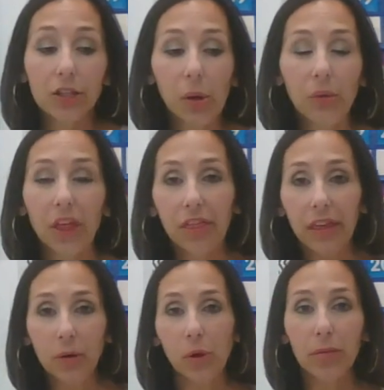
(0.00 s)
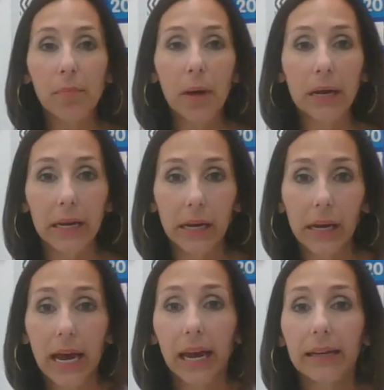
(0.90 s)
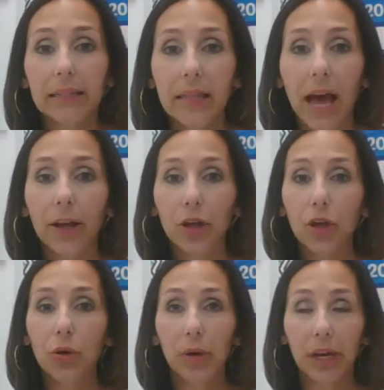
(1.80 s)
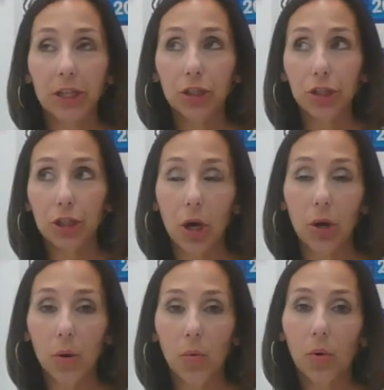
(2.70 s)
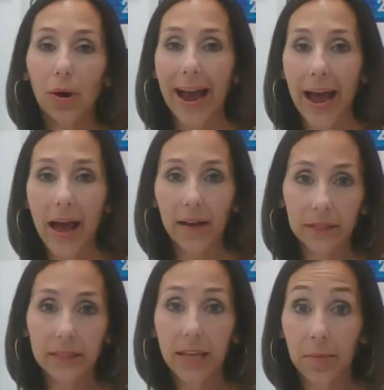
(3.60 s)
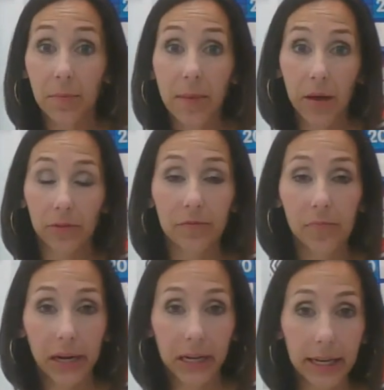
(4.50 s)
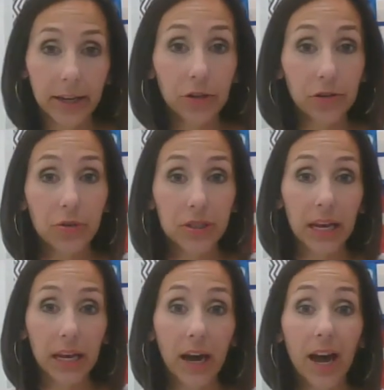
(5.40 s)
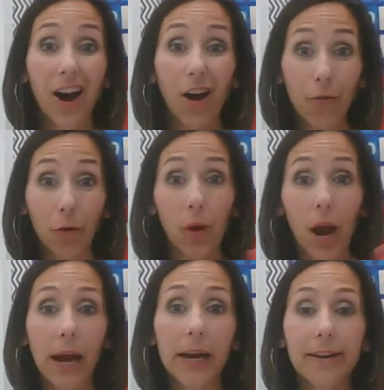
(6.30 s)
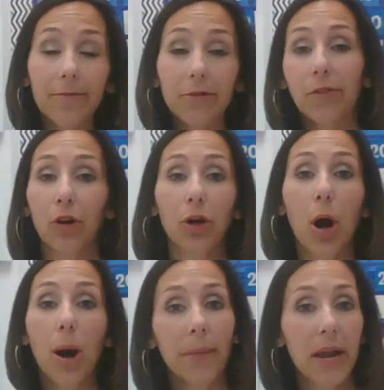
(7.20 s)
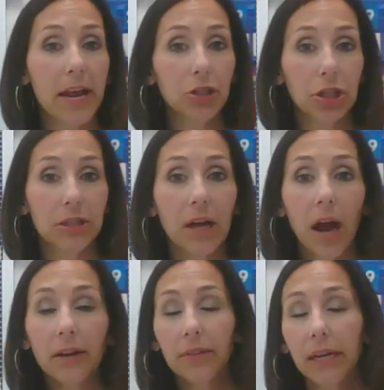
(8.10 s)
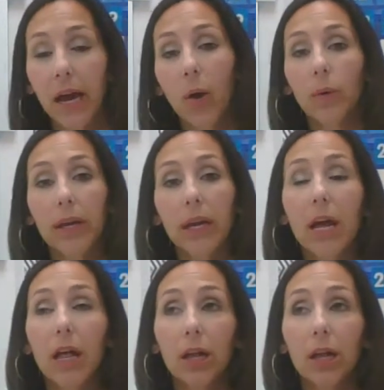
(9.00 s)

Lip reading: So the thing with money is that you can show or have the same amount of money using a variety of different combinations, kind of like how we